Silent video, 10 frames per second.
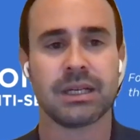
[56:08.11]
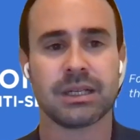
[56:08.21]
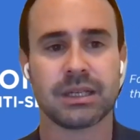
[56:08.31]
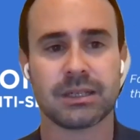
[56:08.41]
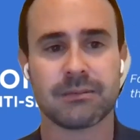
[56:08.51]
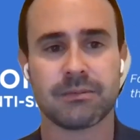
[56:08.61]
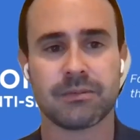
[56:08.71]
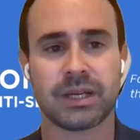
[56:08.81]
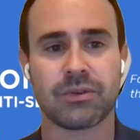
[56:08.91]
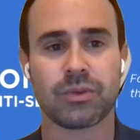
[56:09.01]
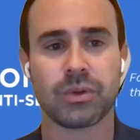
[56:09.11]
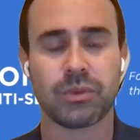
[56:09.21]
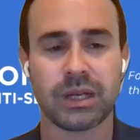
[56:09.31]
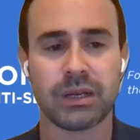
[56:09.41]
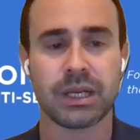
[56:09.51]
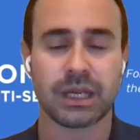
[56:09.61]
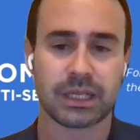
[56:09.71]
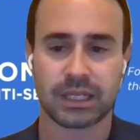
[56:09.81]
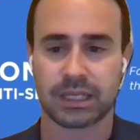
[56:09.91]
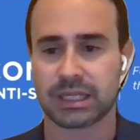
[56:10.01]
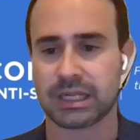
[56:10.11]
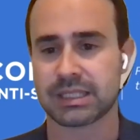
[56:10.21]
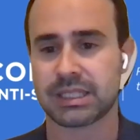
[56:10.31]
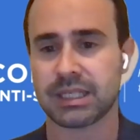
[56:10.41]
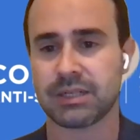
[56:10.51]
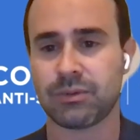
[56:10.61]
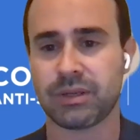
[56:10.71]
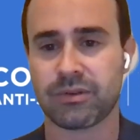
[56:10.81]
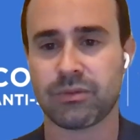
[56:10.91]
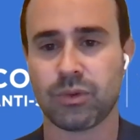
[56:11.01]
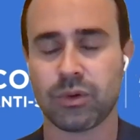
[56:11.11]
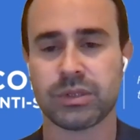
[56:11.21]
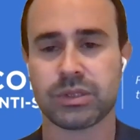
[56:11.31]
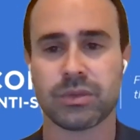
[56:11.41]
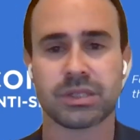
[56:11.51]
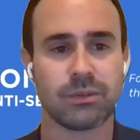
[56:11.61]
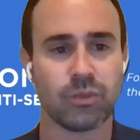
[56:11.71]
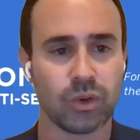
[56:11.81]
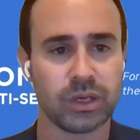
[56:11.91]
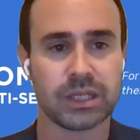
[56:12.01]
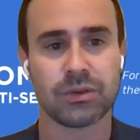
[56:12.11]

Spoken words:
And we really, I think that last year we even worked with the Muslim War League